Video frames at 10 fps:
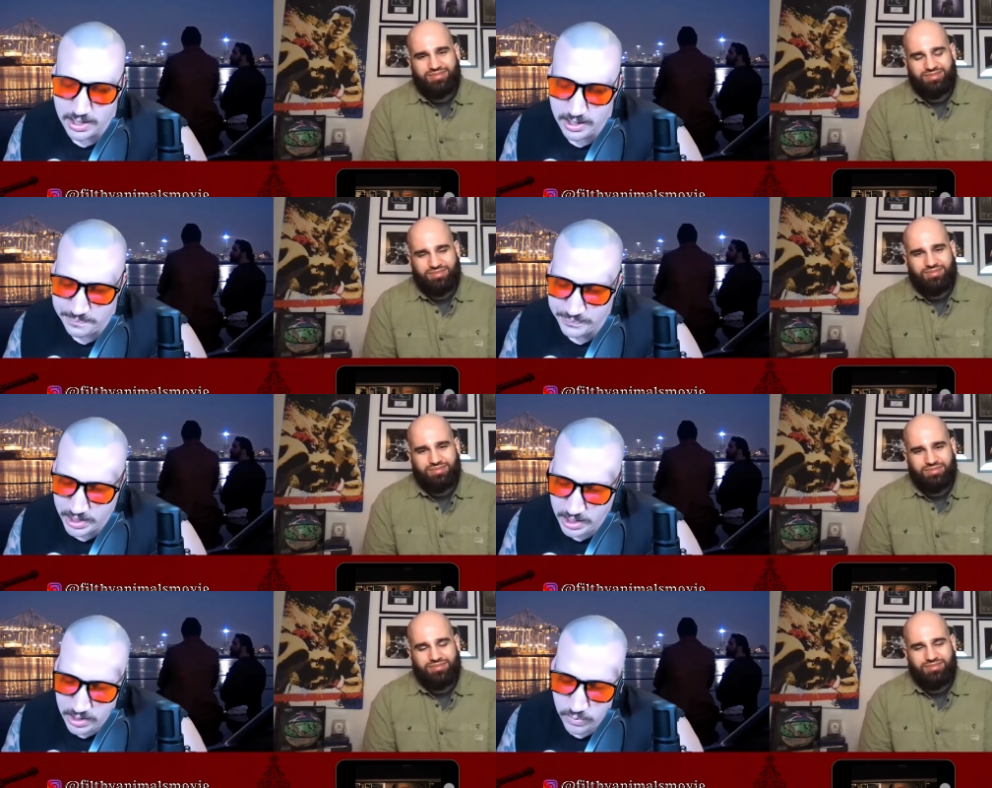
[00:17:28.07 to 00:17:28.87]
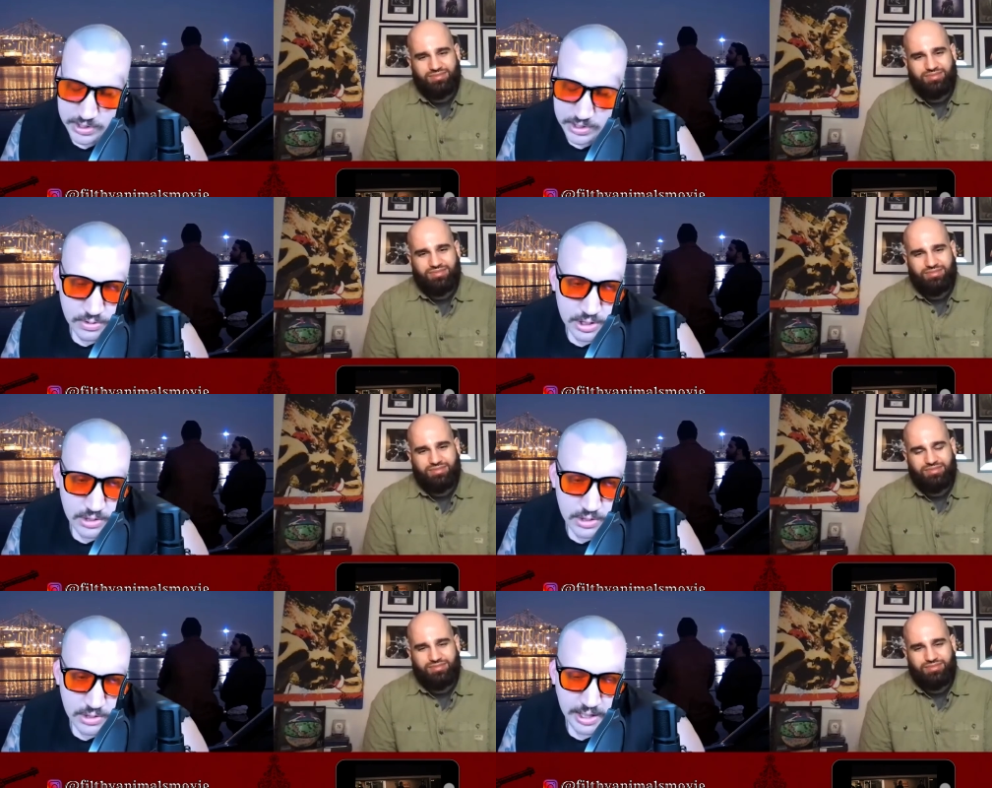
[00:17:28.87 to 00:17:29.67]
Speaker 1: Um, when you, when
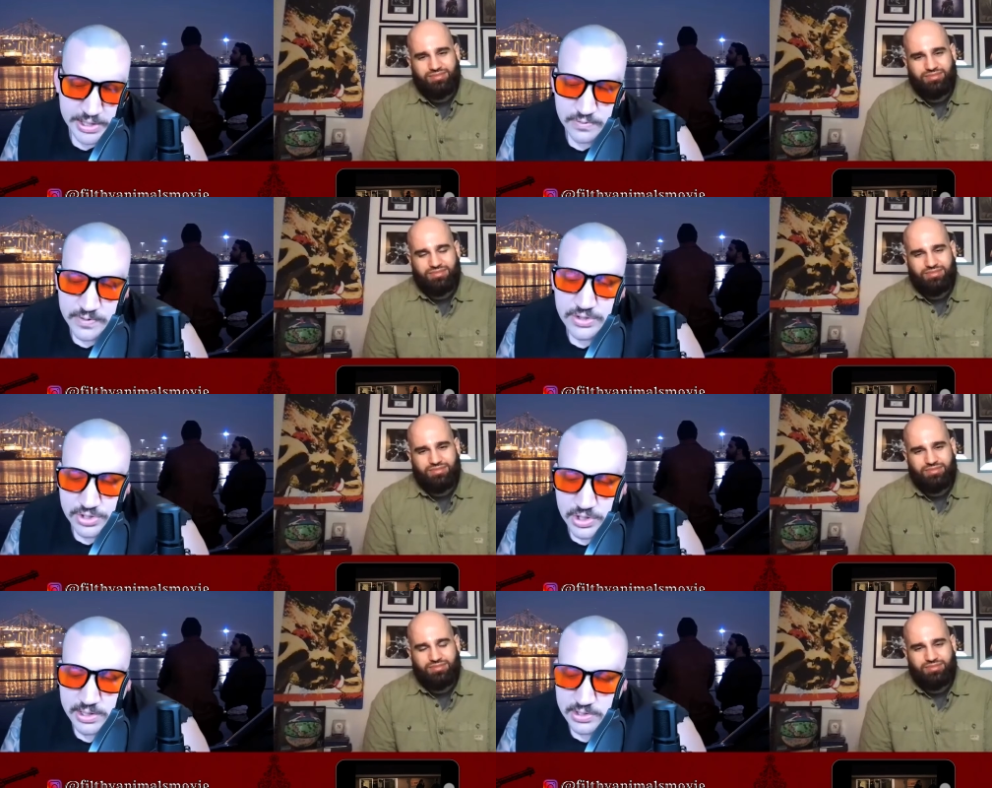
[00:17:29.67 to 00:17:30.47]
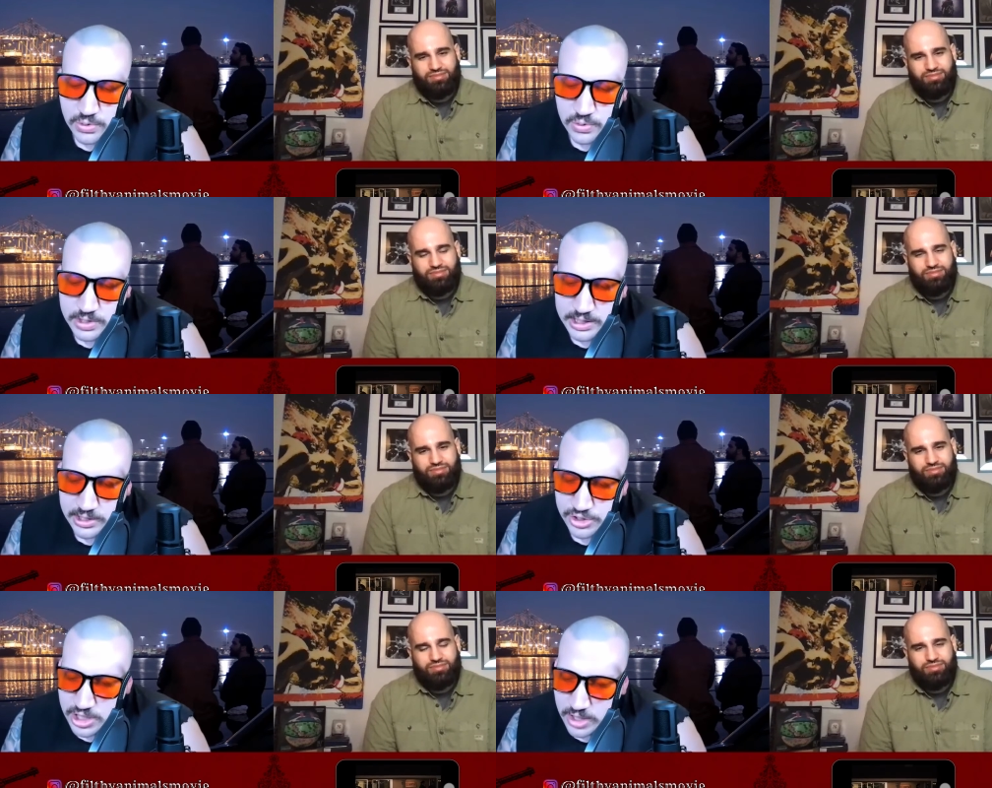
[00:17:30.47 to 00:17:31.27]
you watch the special features too, that's cool that
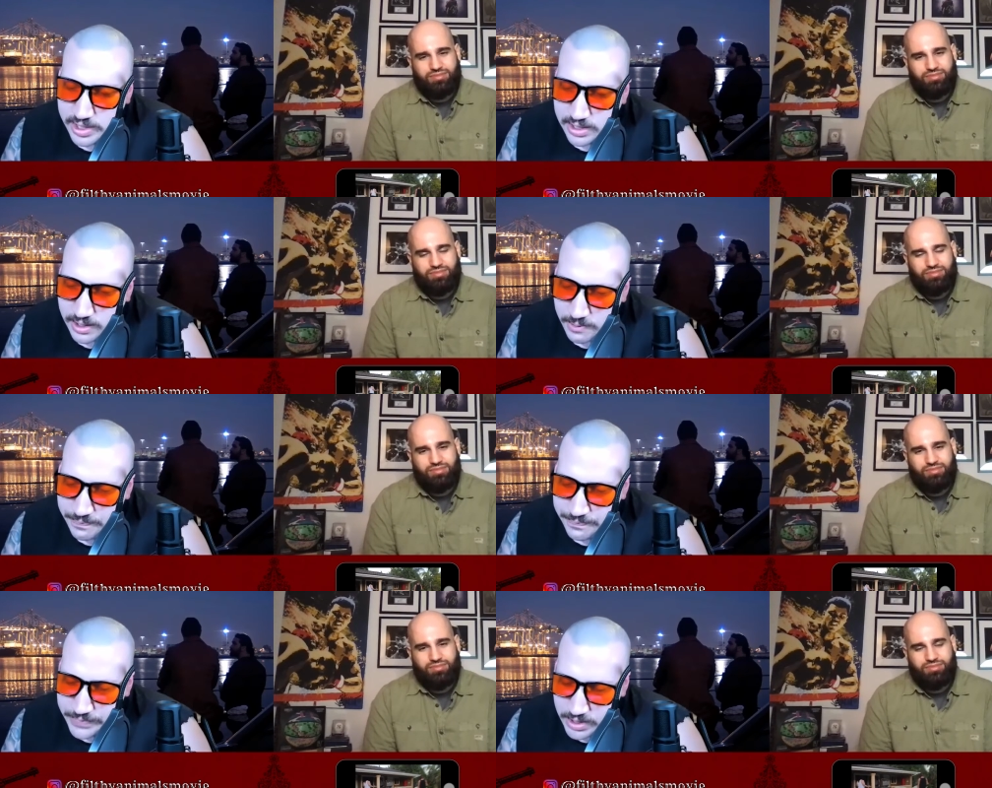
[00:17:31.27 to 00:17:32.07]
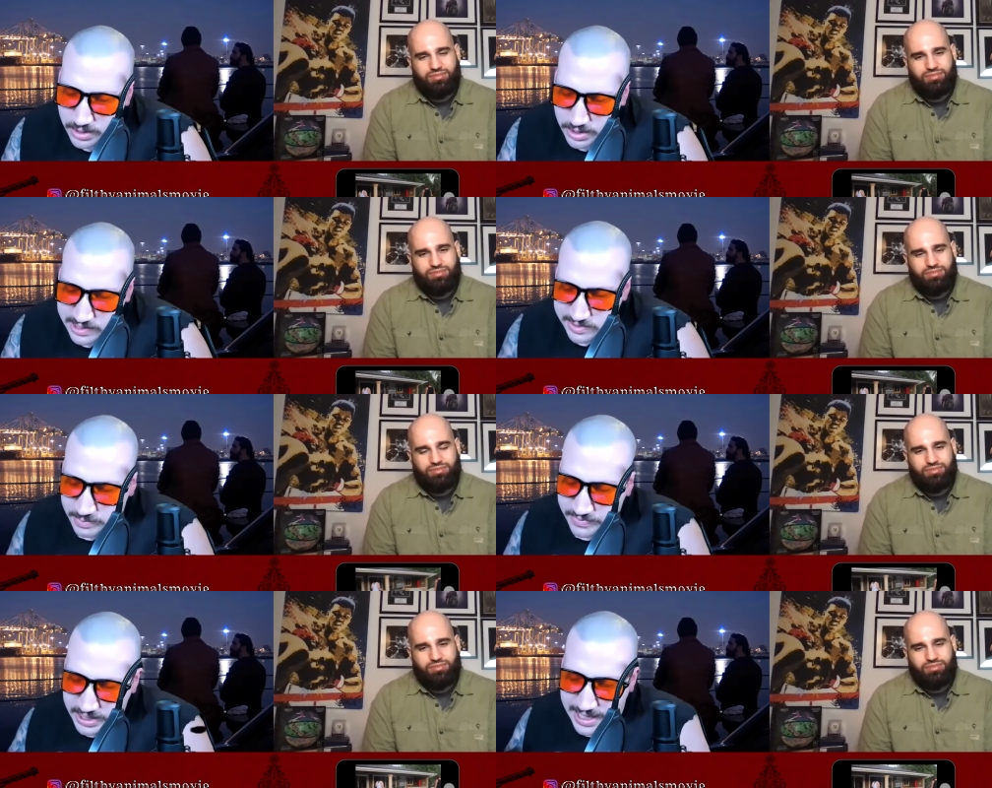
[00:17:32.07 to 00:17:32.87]
they're sharing, um, some
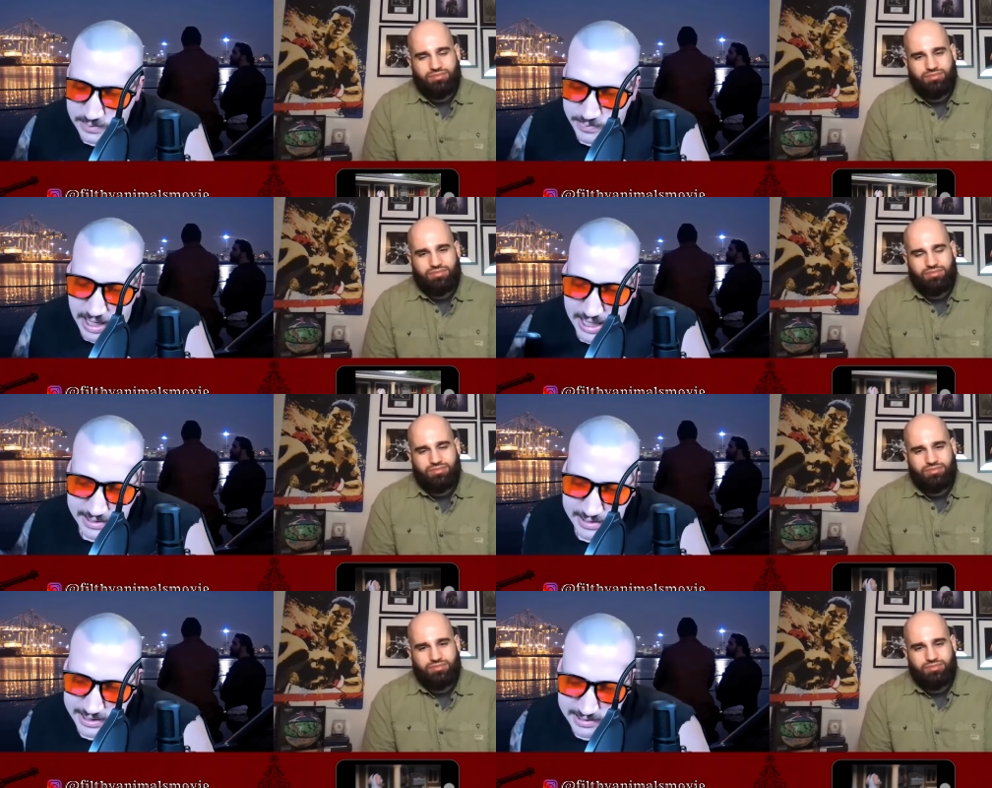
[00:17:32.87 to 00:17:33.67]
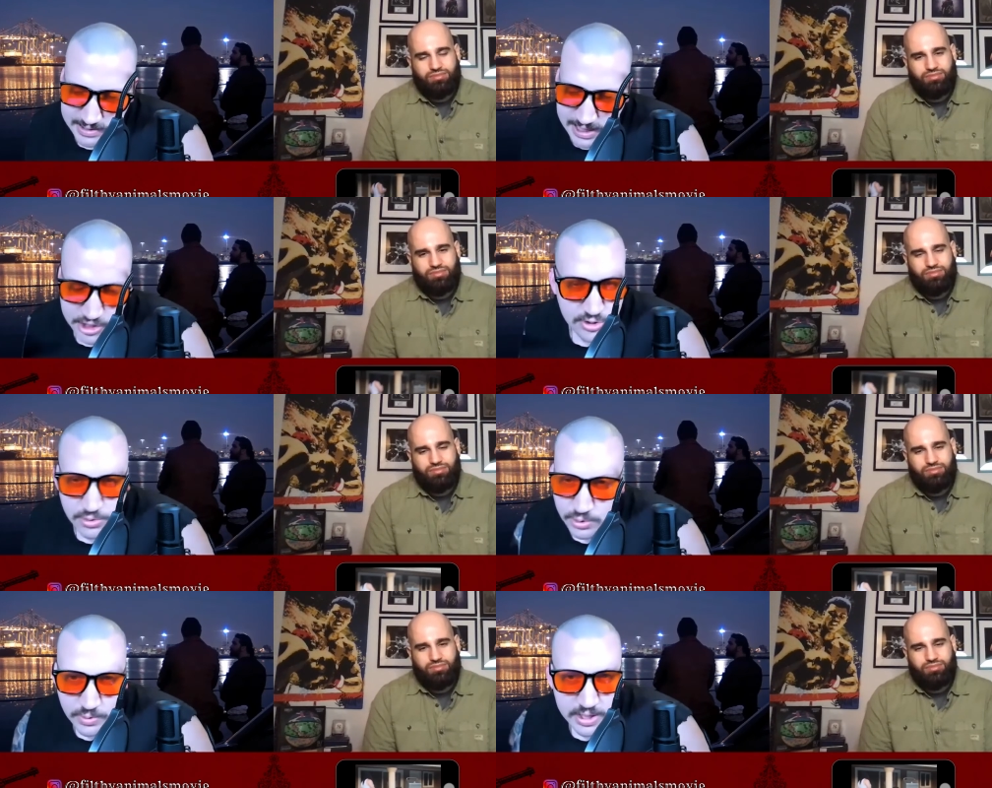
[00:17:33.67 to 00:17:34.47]
of the guys behind the scenes, they just
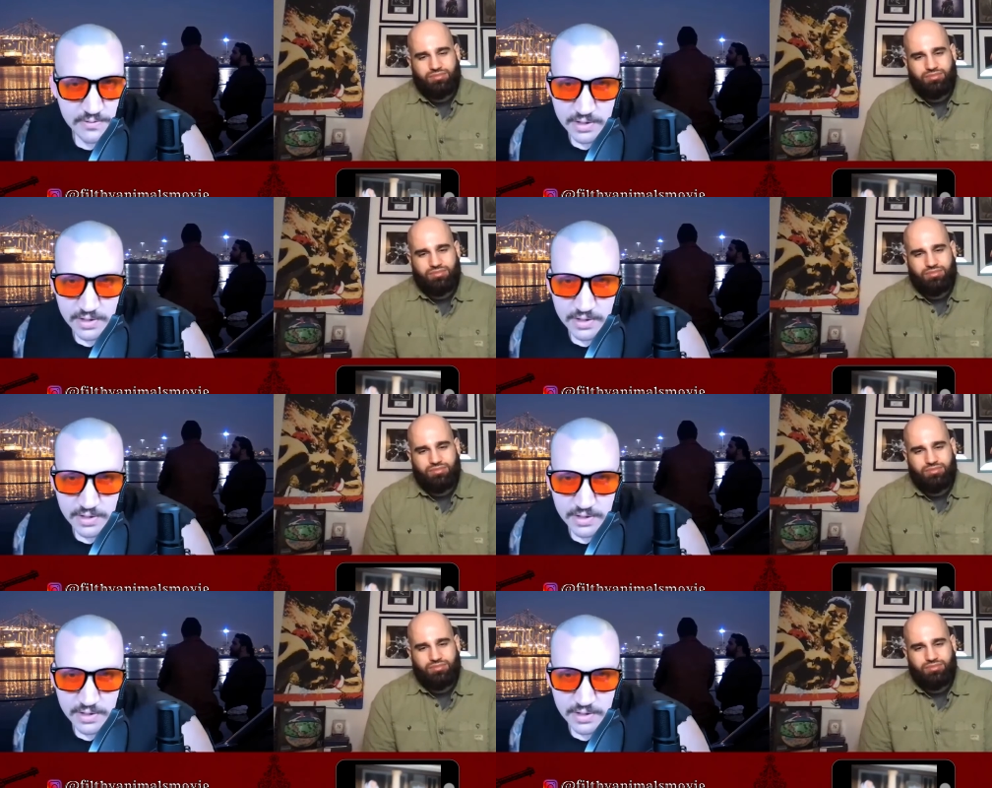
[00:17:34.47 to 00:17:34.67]
threw in in